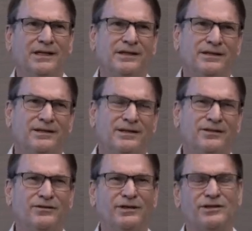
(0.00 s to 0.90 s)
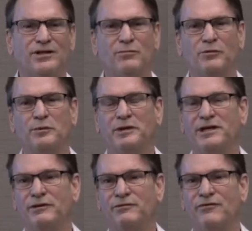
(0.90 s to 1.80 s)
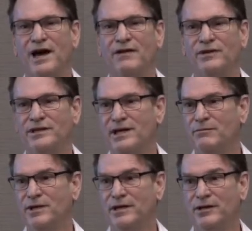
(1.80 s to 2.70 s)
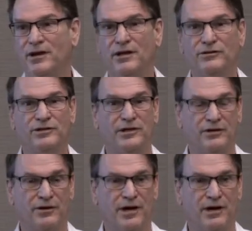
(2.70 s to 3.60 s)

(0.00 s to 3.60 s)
She's doing somewhere between $5 and $10 million a year